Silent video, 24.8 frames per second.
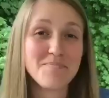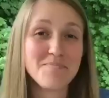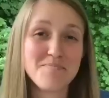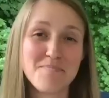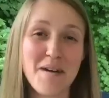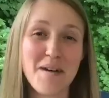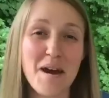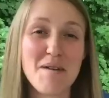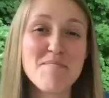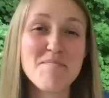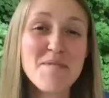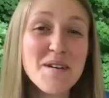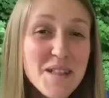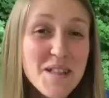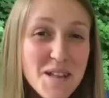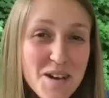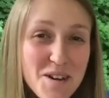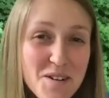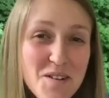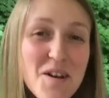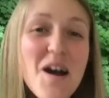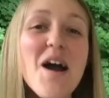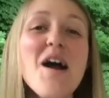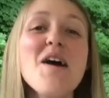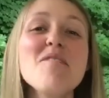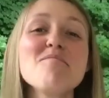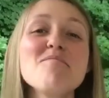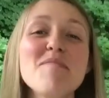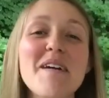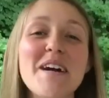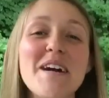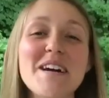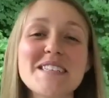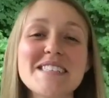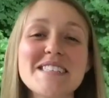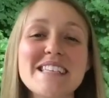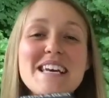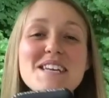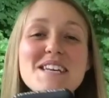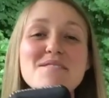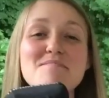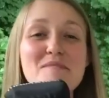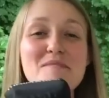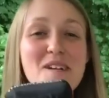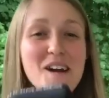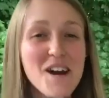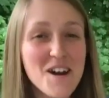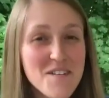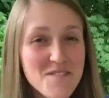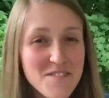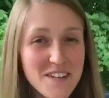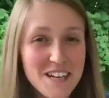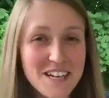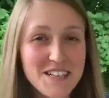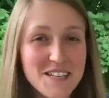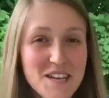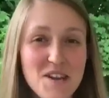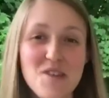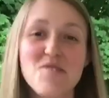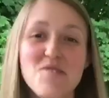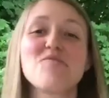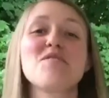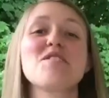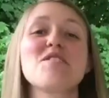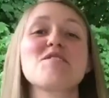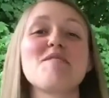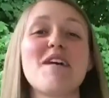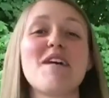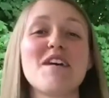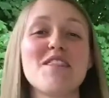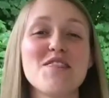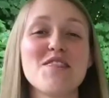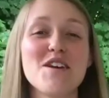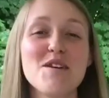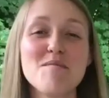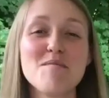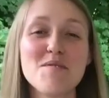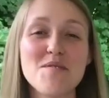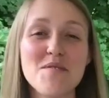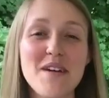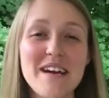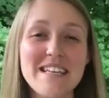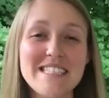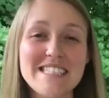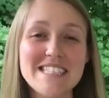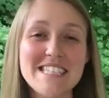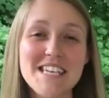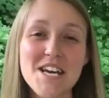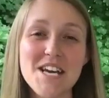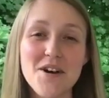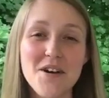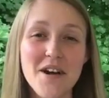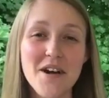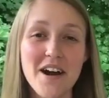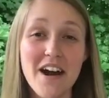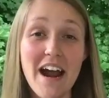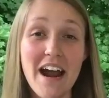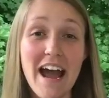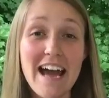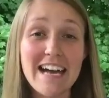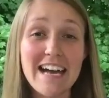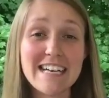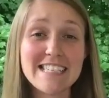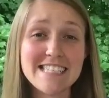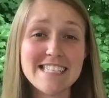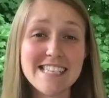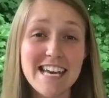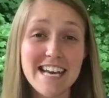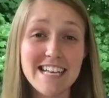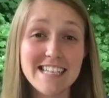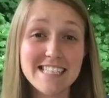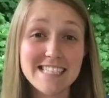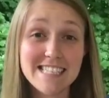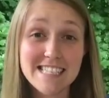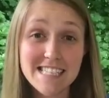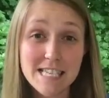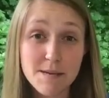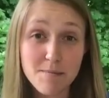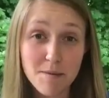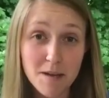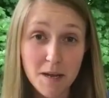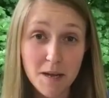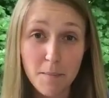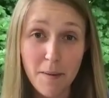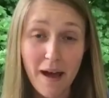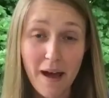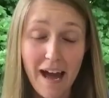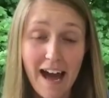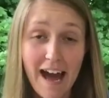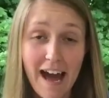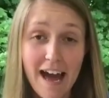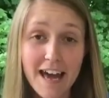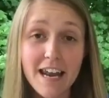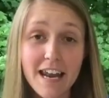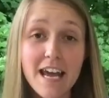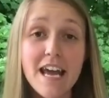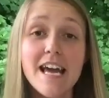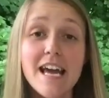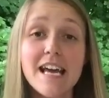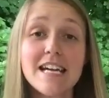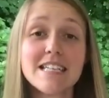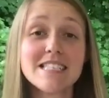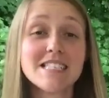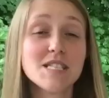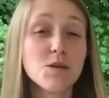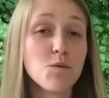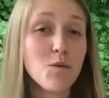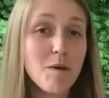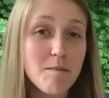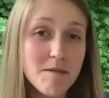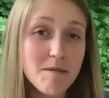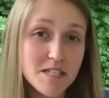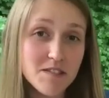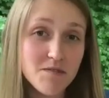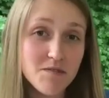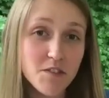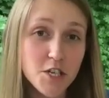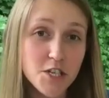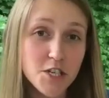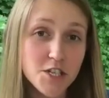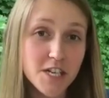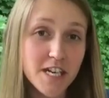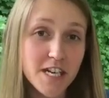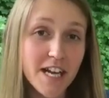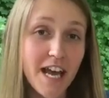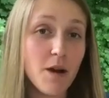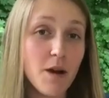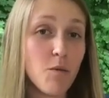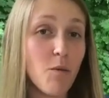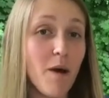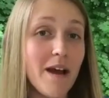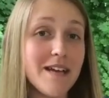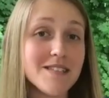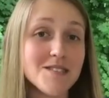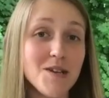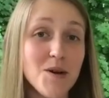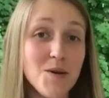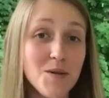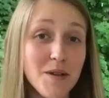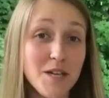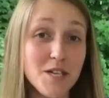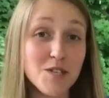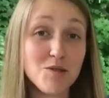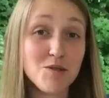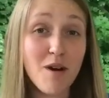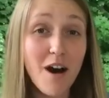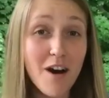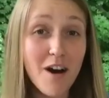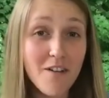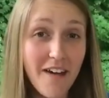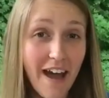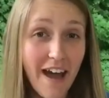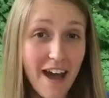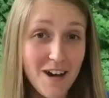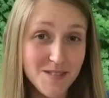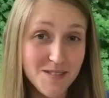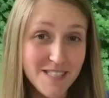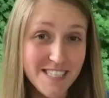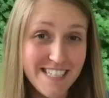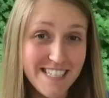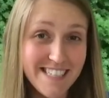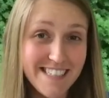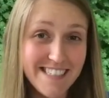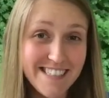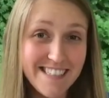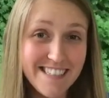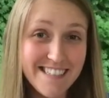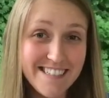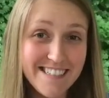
My pillow pairs in perfectly with my Thermarest NeoAir Xlite sleeping pad. It's the women's version and weighs only 12 ounces.